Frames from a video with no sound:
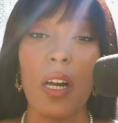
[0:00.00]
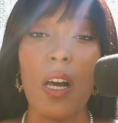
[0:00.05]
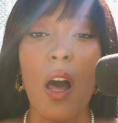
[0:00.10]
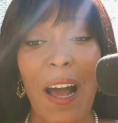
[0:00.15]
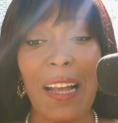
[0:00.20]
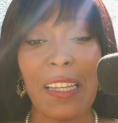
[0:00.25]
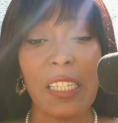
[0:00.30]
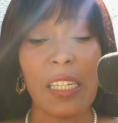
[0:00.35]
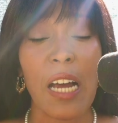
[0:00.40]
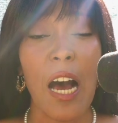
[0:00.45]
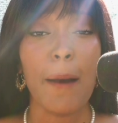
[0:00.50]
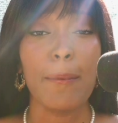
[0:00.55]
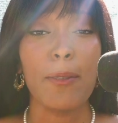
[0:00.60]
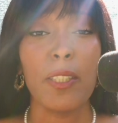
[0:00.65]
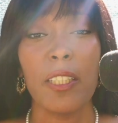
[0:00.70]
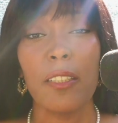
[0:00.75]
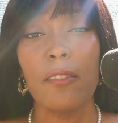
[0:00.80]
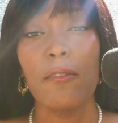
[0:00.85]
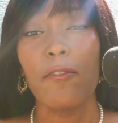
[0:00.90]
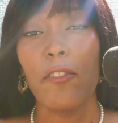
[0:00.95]
So that's an
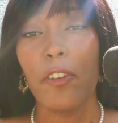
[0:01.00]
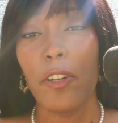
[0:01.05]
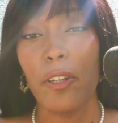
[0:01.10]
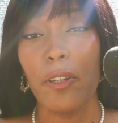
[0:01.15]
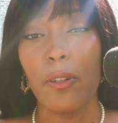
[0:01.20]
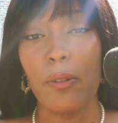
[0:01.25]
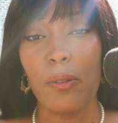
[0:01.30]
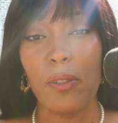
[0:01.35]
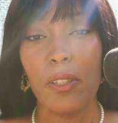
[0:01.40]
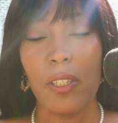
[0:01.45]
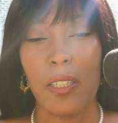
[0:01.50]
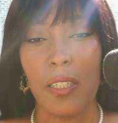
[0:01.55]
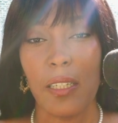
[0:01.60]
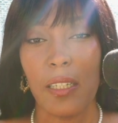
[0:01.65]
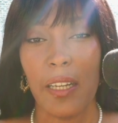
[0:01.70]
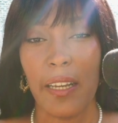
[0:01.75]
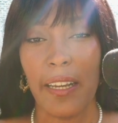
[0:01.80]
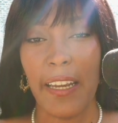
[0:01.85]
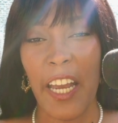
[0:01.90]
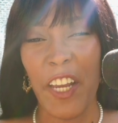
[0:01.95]
option for you
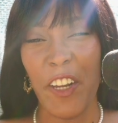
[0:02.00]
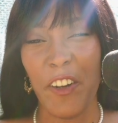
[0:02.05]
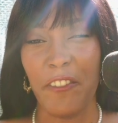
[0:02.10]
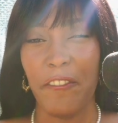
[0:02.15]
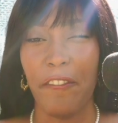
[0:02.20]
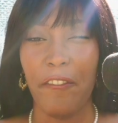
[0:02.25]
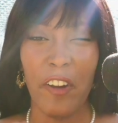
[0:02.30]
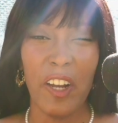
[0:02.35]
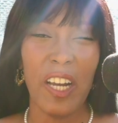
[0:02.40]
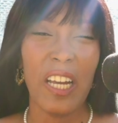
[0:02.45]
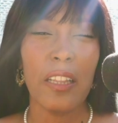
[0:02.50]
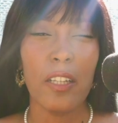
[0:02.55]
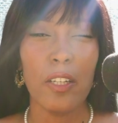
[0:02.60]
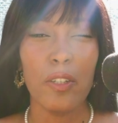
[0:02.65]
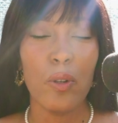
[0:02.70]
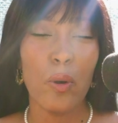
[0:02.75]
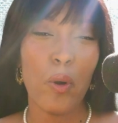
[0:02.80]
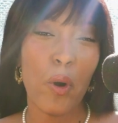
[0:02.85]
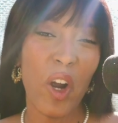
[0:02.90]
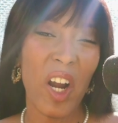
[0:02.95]
to get your foot in the
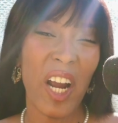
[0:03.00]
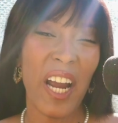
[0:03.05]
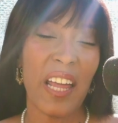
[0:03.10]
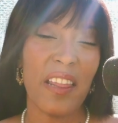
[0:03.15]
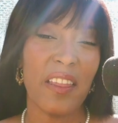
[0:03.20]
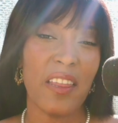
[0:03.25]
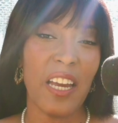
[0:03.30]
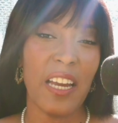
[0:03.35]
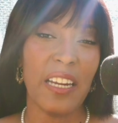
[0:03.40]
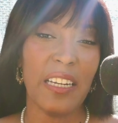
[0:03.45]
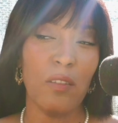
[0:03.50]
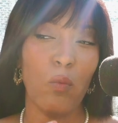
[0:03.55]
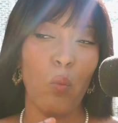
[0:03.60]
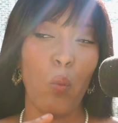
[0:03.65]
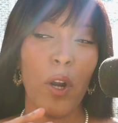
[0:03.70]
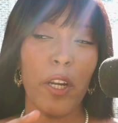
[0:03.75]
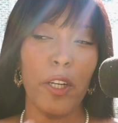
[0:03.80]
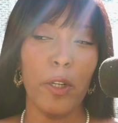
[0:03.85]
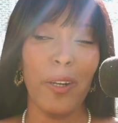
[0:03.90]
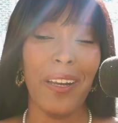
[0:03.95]
door, and
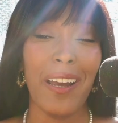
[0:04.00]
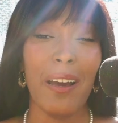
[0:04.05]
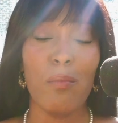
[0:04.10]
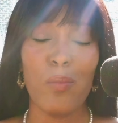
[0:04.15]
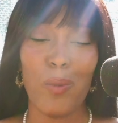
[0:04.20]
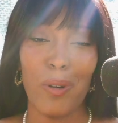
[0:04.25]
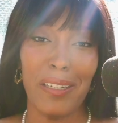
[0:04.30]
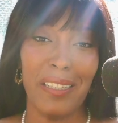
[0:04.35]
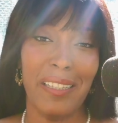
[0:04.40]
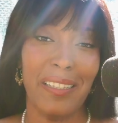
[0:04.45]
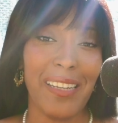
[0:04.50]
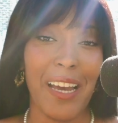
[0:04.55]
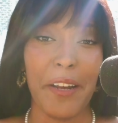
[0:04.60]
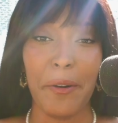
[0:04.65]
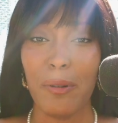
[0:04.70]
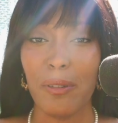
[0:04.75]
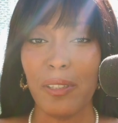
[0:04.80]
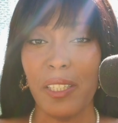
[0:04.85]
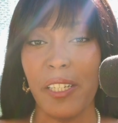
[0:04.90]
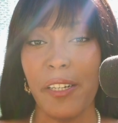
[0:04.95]
then when you get more
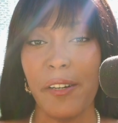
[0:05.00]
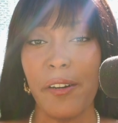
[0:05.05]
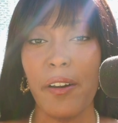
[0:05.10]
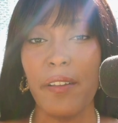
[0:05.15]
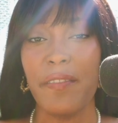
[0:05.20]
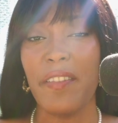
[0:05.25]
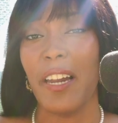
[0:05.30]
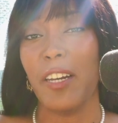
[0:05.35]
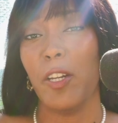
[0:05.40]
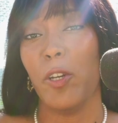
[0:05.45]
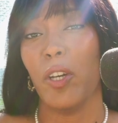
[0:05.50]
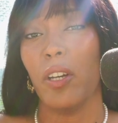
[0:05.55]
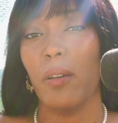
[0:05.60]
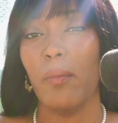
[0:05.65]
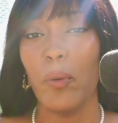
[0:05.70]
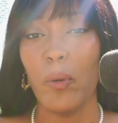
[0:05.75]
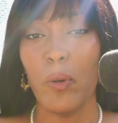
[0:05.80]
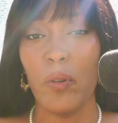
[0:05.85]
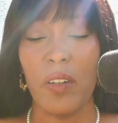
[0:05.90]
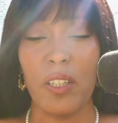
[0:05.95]
settled here, then you
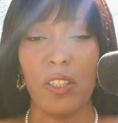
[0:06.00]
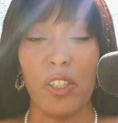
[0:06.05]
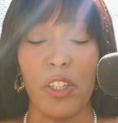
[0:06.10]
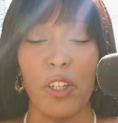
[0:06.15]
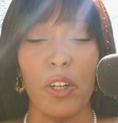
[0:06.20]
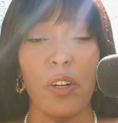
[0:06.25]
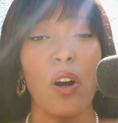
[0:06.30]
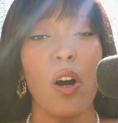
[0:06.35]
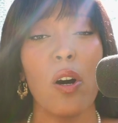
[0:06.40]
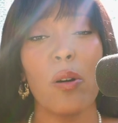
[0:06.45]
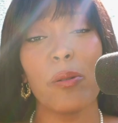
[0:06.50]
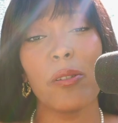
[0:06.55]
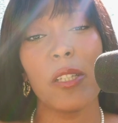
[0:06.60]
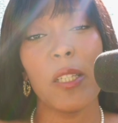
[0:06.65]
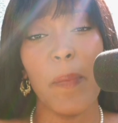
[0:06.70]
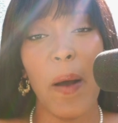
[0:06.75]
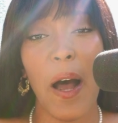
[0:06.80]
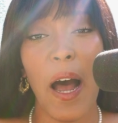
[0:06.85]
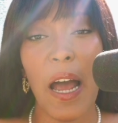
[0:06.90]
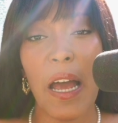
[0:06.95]
can move into your own
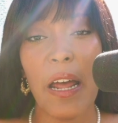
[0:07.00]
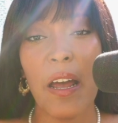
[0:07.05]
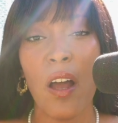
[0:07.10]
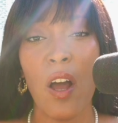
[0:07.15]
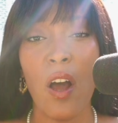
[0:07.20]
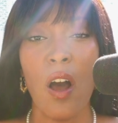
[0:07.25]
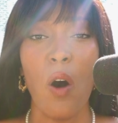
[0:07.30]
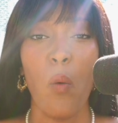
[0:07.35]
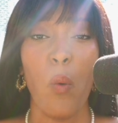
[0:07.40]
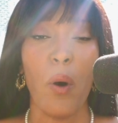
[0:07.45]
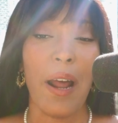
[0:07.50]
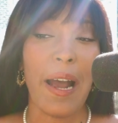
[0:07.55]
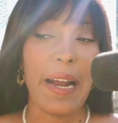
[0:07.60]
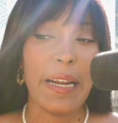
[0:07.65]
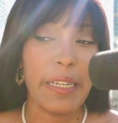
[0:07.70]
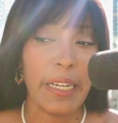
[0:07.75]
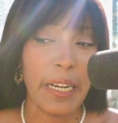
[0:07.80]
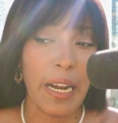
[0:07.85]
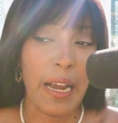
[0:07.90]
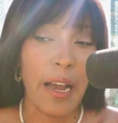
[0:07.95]
spot. What
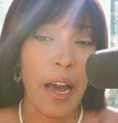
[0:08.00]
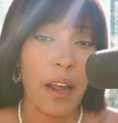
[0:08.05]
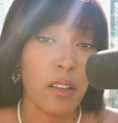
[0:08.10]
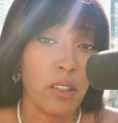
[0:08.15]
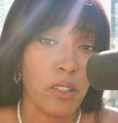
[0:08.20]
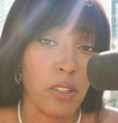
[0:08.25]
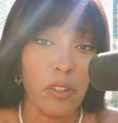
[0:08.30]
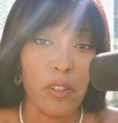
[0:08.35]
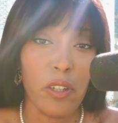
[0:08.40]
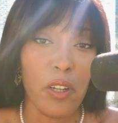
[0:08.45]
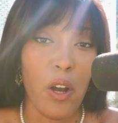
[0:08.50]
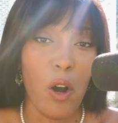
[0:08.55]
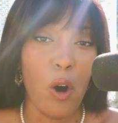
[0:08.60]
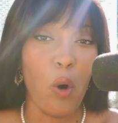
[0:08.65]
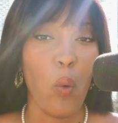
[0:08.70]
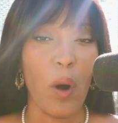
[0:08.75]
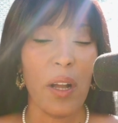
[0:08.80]
I did, I got a studio.